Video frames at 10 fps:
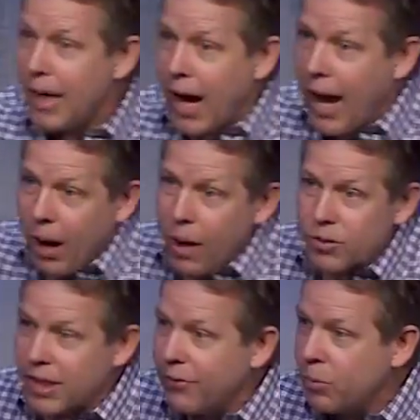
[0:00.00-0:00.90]
I, I
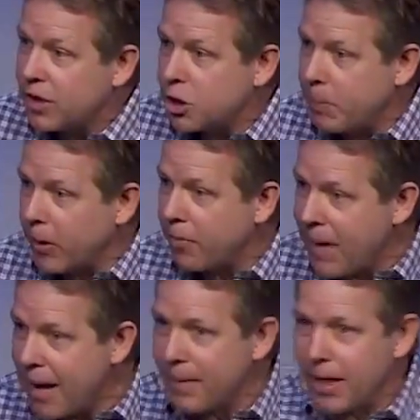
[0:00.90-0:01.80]
was living with the spirit of
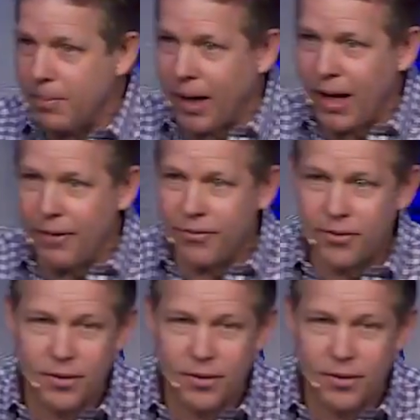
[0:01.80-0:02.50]
mammon in my life.